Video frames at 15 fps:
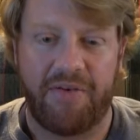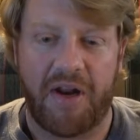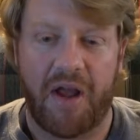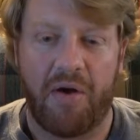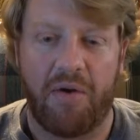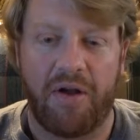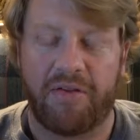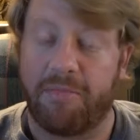
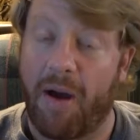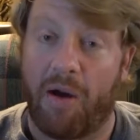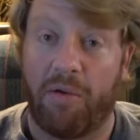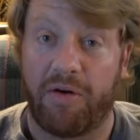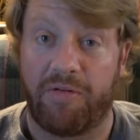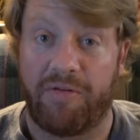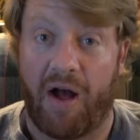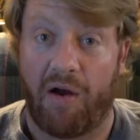video is about
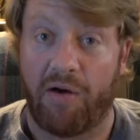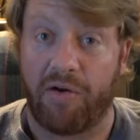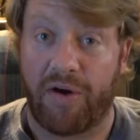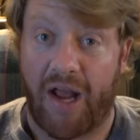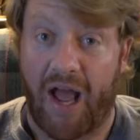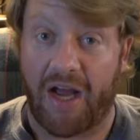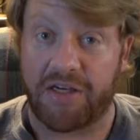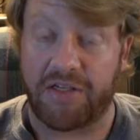what
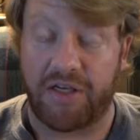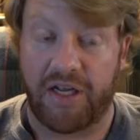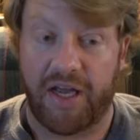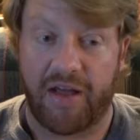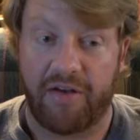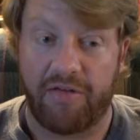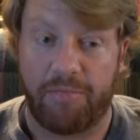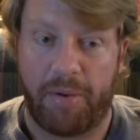falconry actually
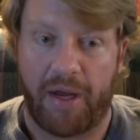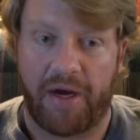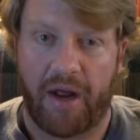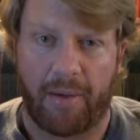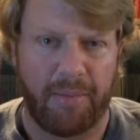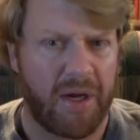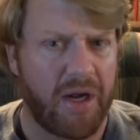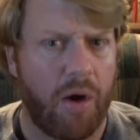is, but
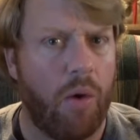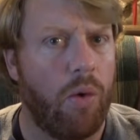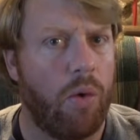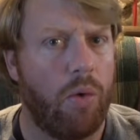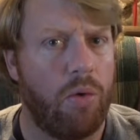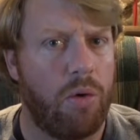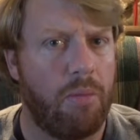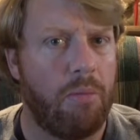I'm gonna go
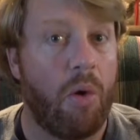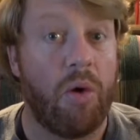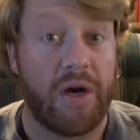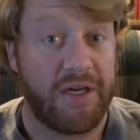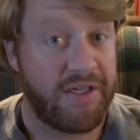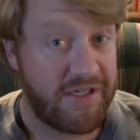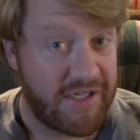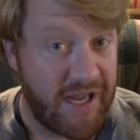more
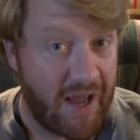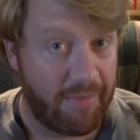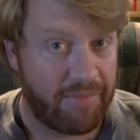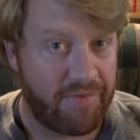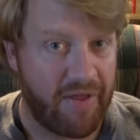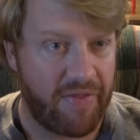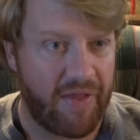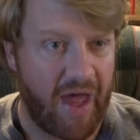in
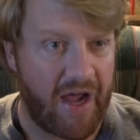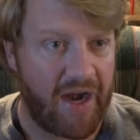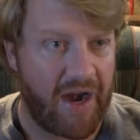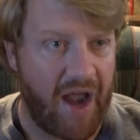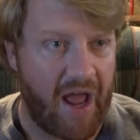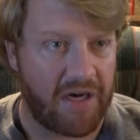depth than that and